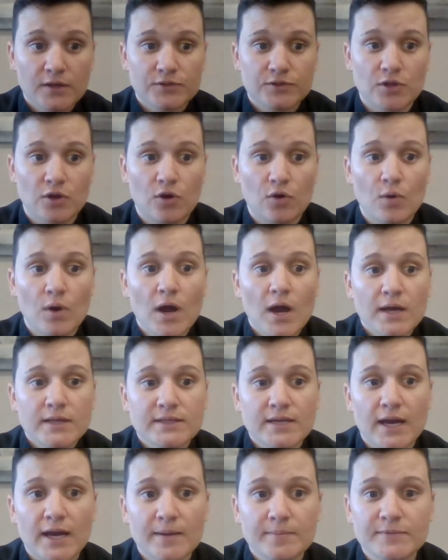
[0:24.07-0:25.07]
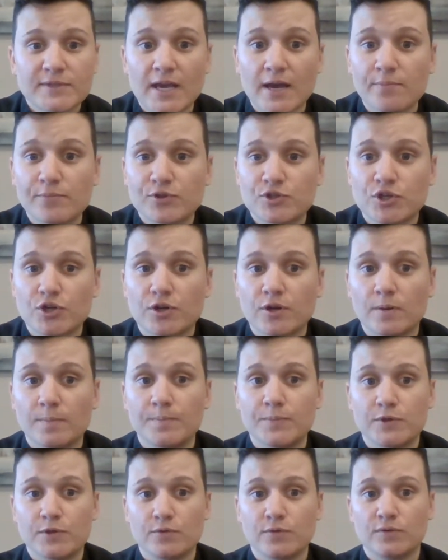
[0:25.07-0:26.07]
So time temperature
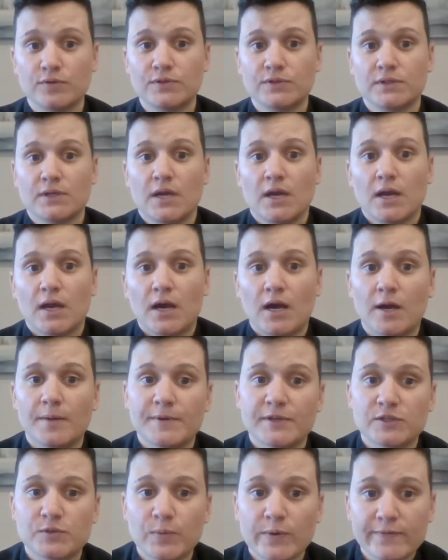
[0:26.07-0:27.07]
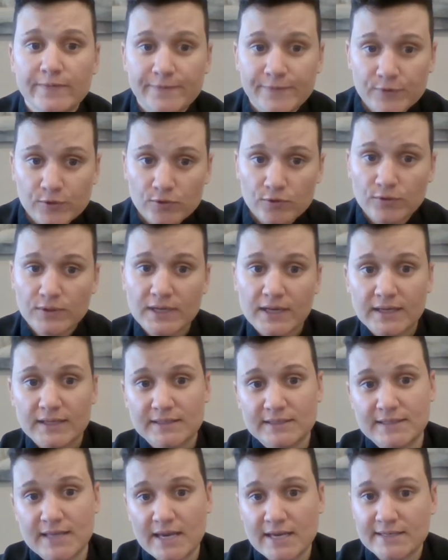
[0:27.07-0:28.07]
abuse is when food
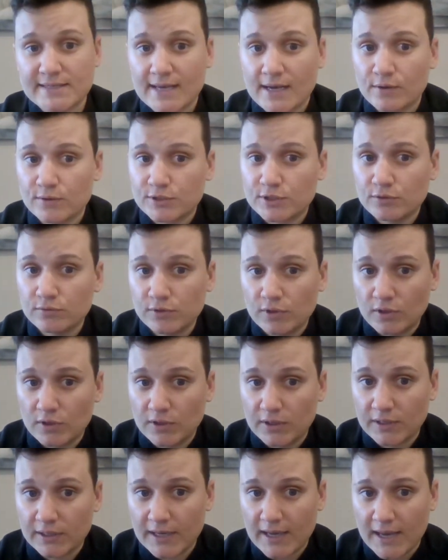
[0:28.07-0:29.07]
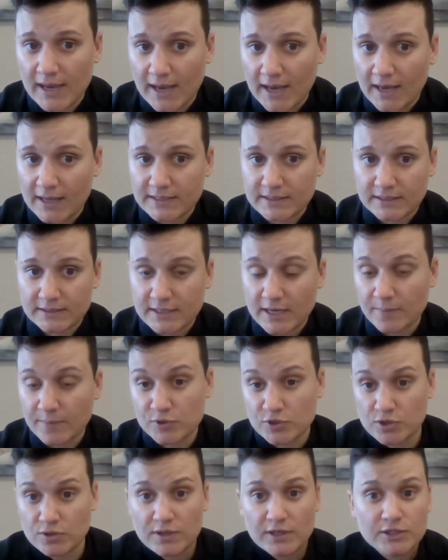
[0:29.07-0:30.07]
stays out too long at a
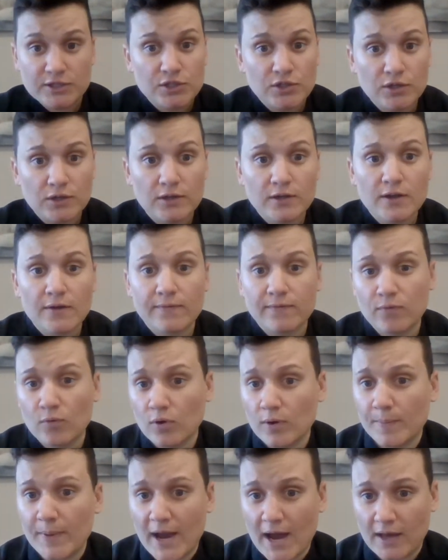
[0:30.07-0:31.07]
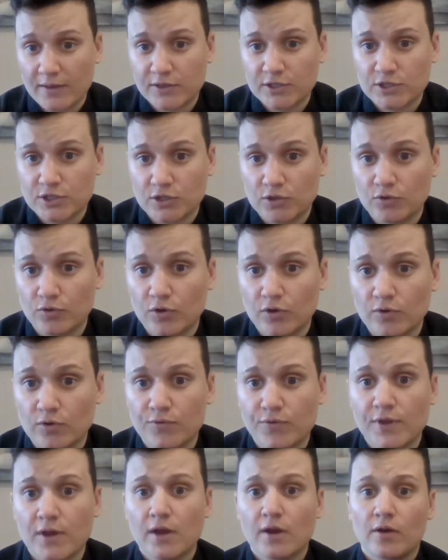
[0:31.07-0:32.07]
temperature that's good for pathogen
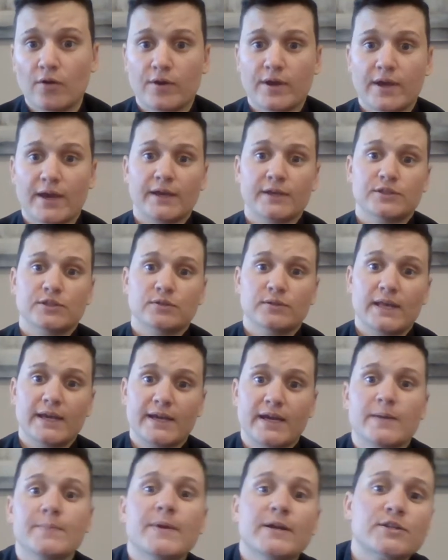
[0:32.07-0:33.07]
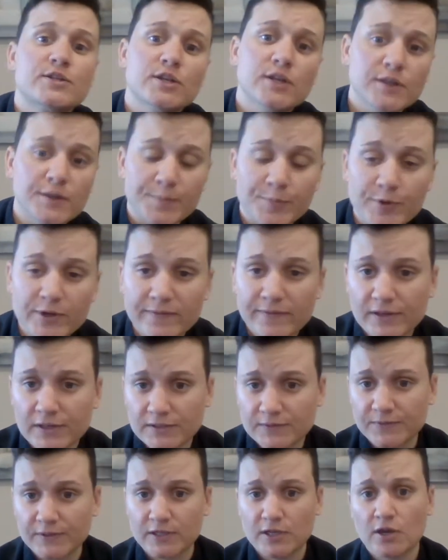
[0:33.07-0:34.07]
growth, okay? So like I mentioned in the
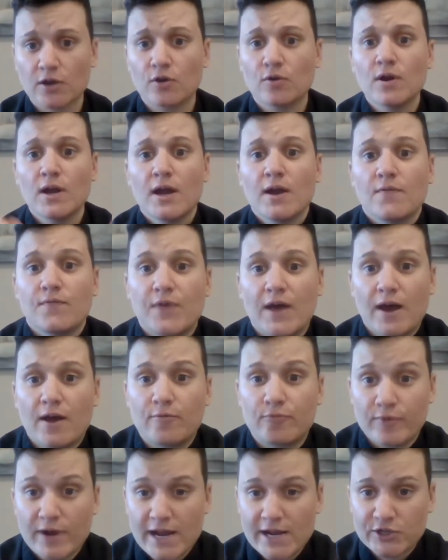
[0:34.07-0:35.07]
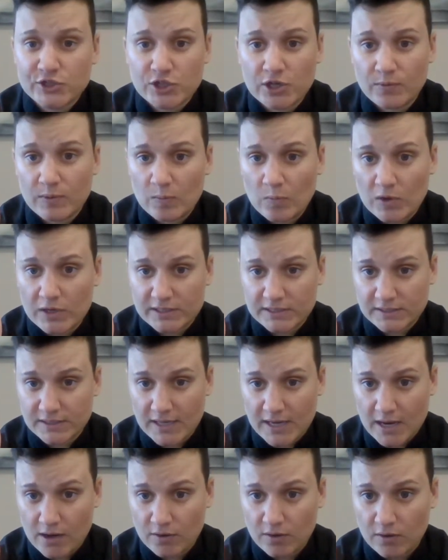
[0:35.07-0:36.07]
previous video, that range that we want to
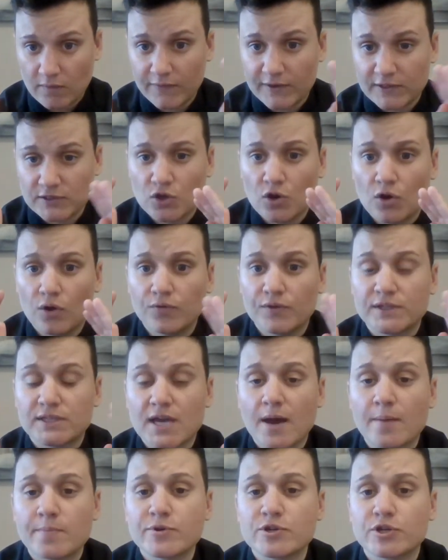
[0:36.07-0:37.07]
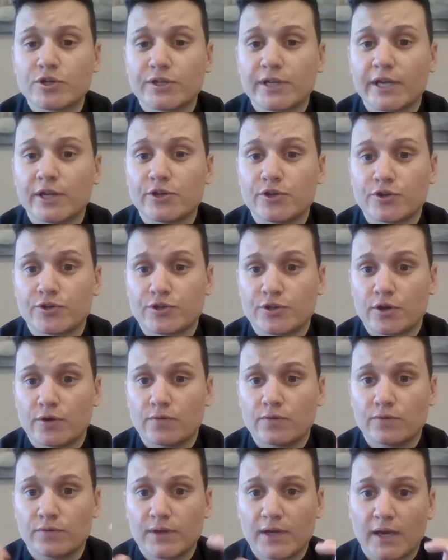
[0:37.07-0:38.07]
stay out of is called the temperature danger
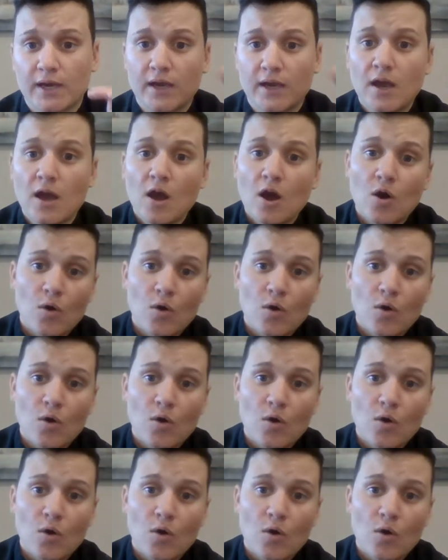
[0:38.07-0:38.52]
zone, okay?